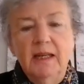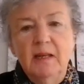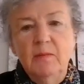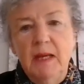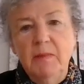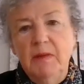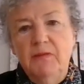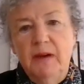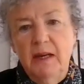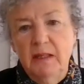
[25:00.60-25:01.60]
and then maybe
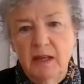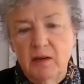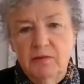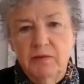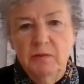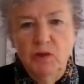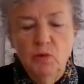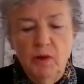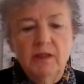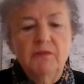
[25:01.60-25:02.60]
find out from you
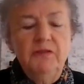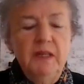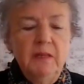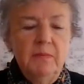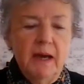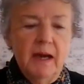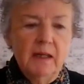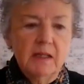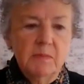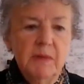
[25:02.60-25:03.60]
what the
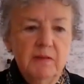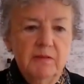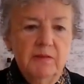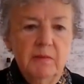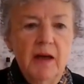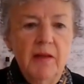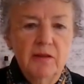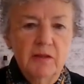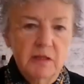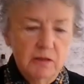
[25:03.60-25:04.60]
feedback has been from
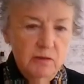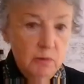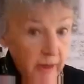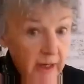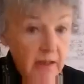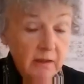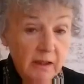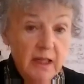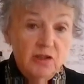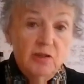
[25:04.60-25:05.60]
others who are in
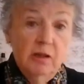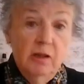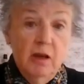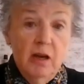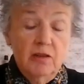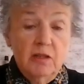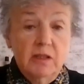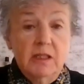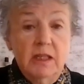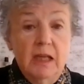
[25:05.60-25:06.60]
Lakeshore Lodge
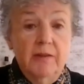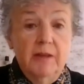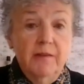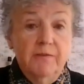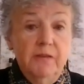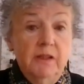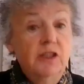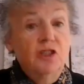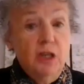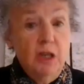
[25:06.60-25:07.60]
to see how they feel
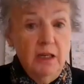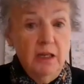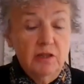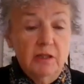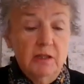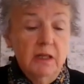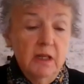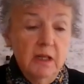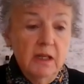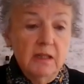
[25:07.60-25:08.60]
the change
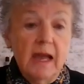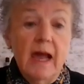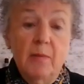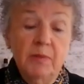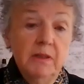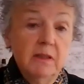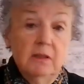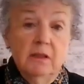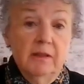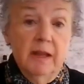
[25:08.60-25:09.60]
has happened,
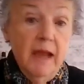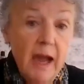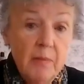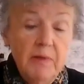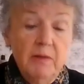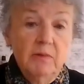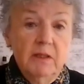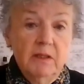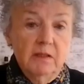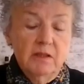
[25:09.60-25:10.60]
and are they happy
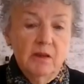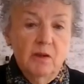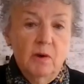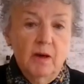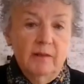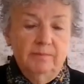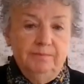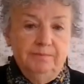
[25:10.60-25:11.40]
with it, and so on.